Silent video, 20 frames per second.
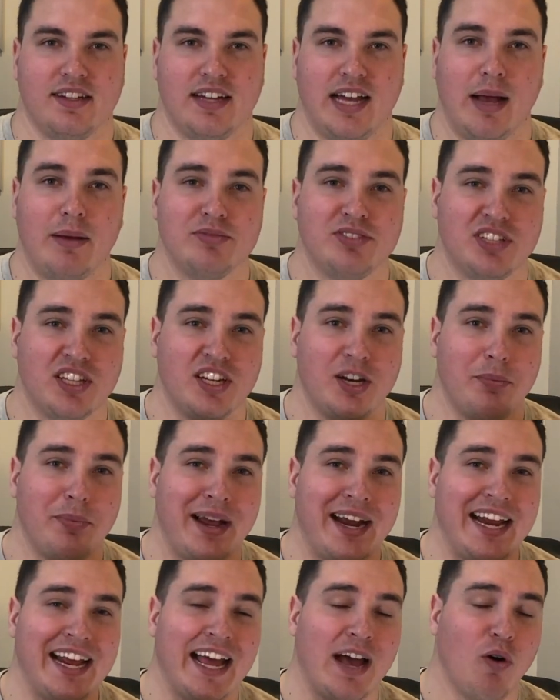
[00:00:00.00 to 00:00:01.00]
I'm still
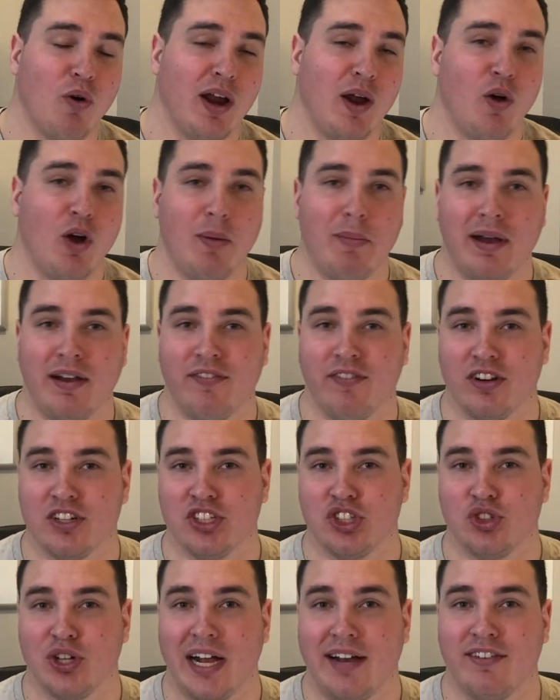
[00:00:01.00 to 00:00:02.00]
debating on what I want my
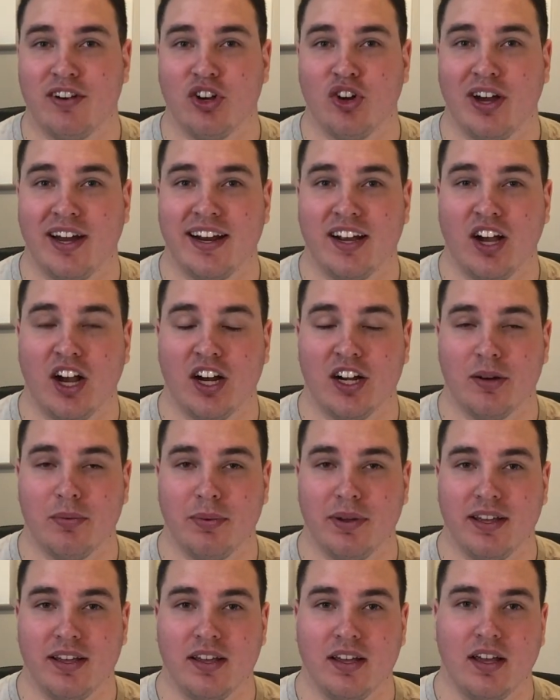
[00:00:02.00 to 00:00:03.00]
first travel credit card to
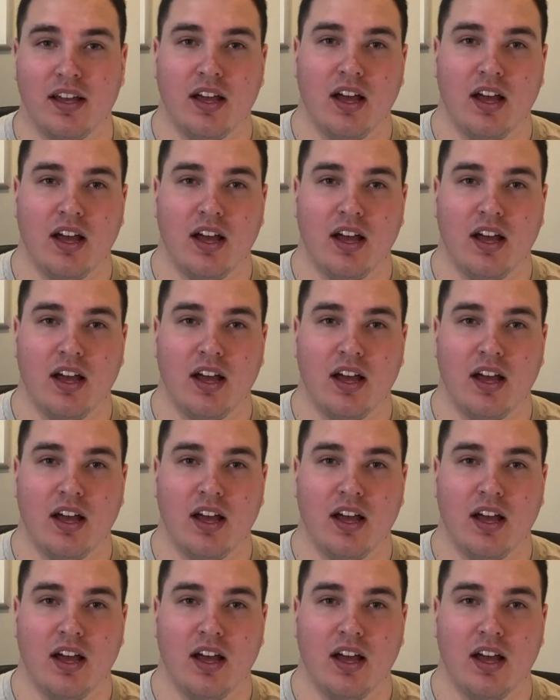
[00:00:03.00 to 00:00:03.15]
be.